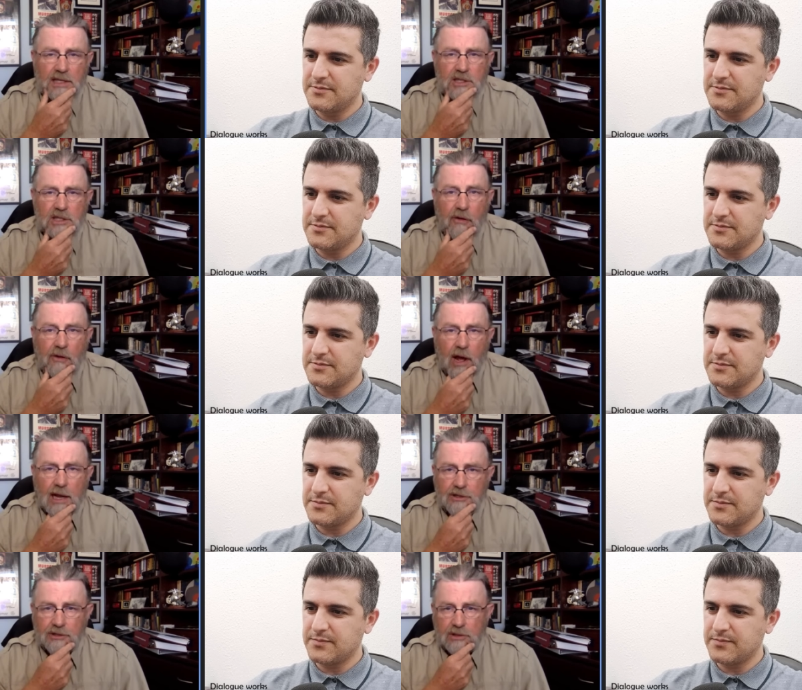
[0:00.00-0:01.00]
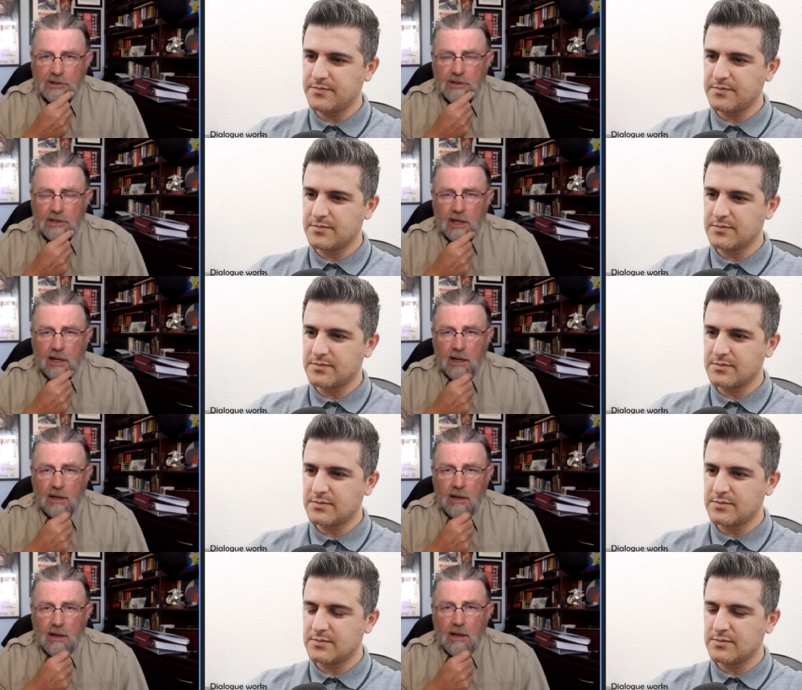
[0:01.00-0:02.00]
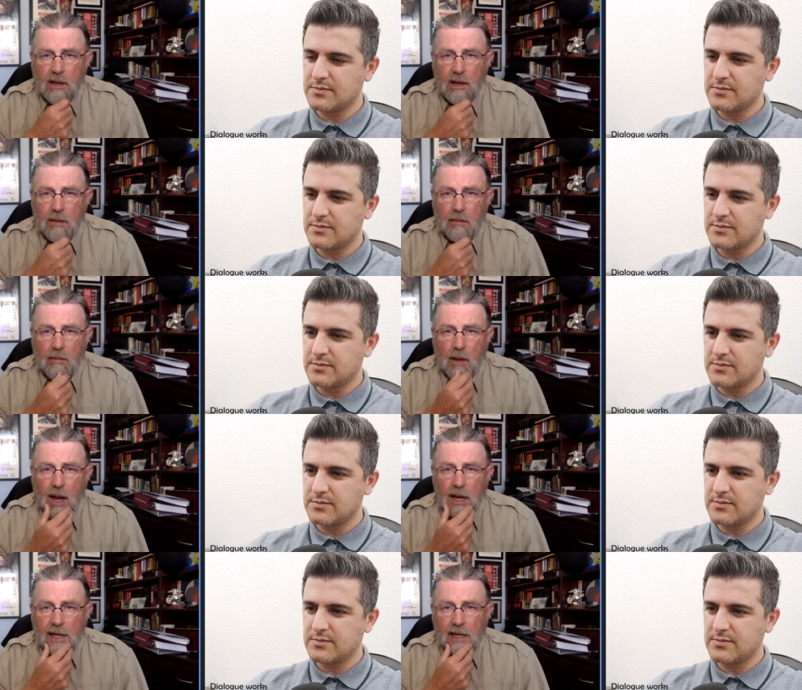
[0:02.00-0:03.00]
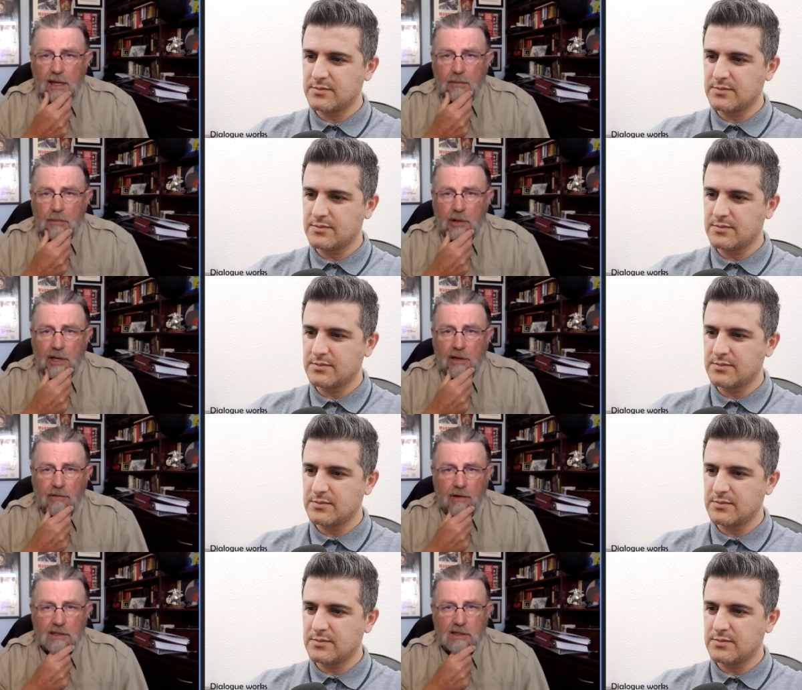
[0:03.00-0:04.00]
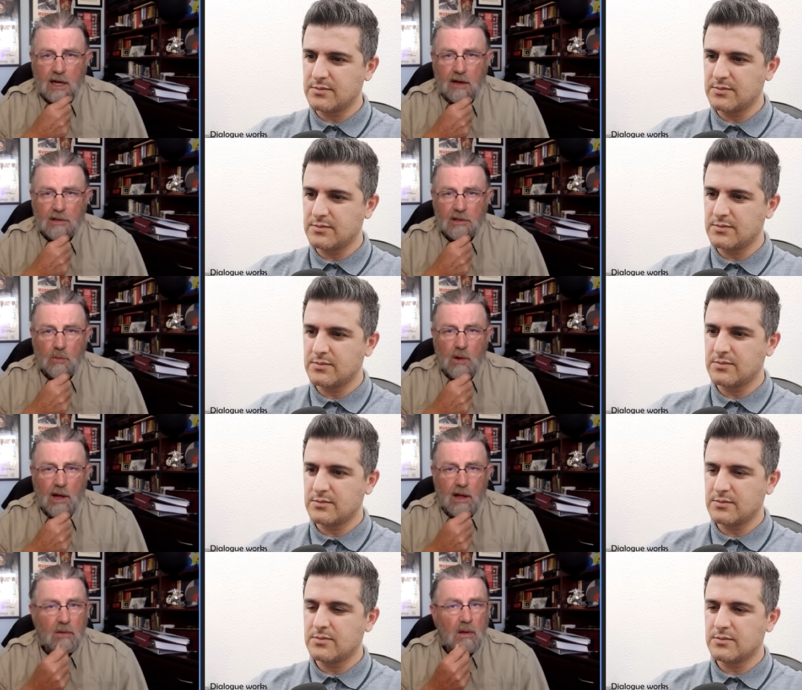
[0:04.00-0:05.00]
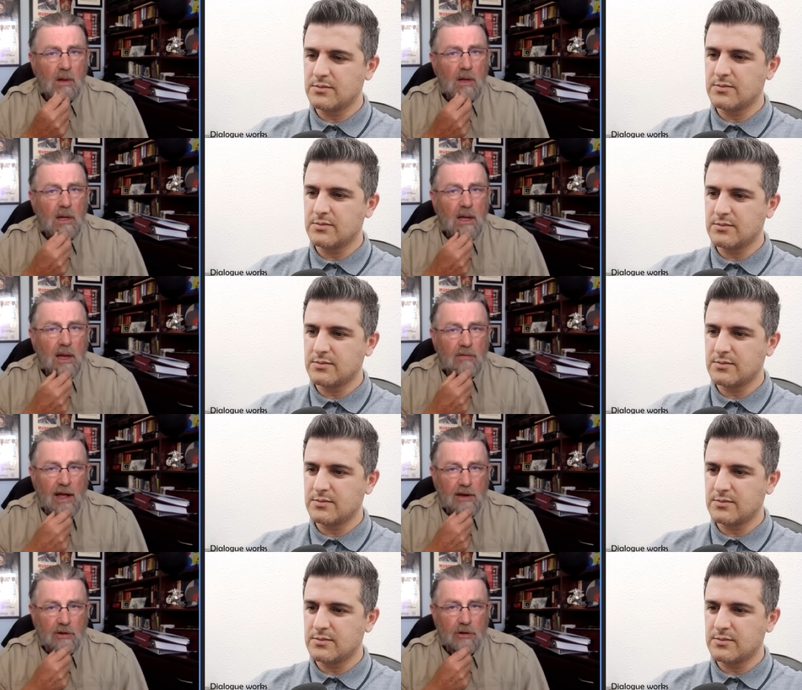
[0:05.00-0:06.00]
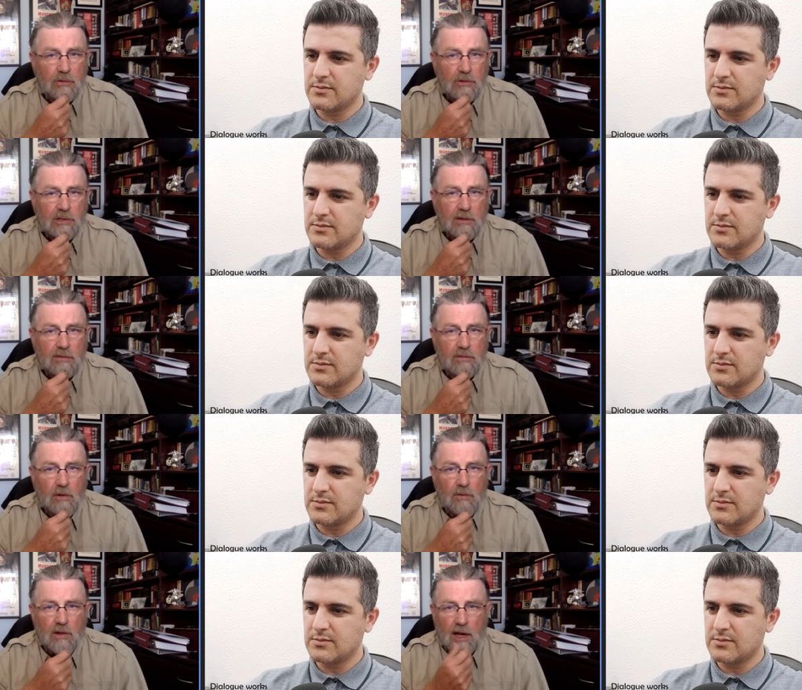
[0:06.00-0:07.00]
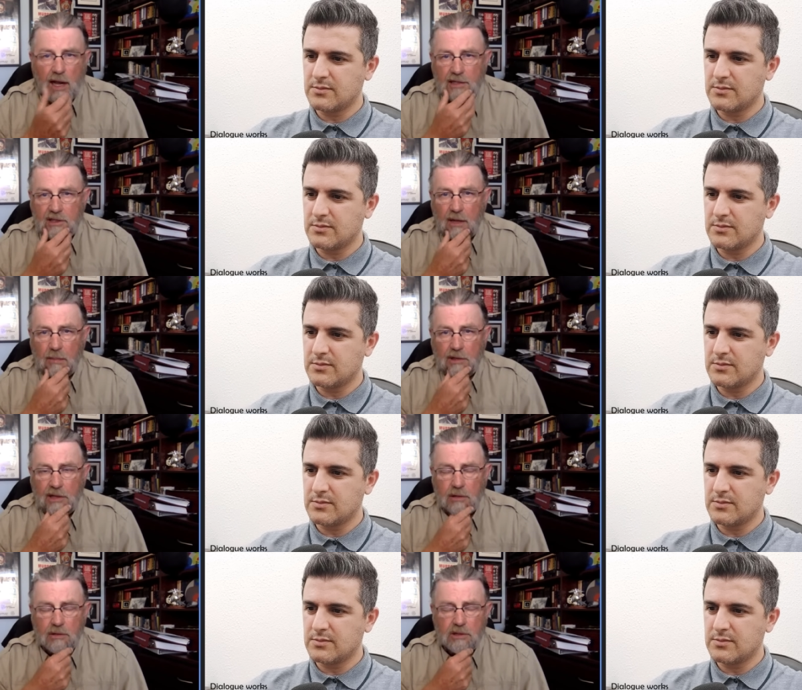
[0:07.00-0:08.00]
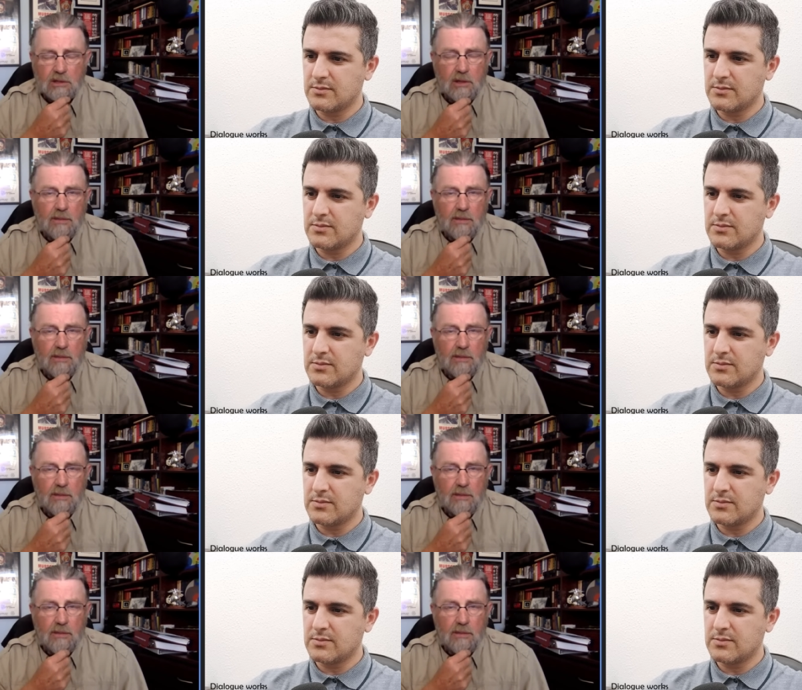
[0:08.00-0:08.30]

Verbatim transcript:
Speaker 1: just Niger; it's uh, uh, Mali and Burkina Faso as well have had coups of over the last couple of years.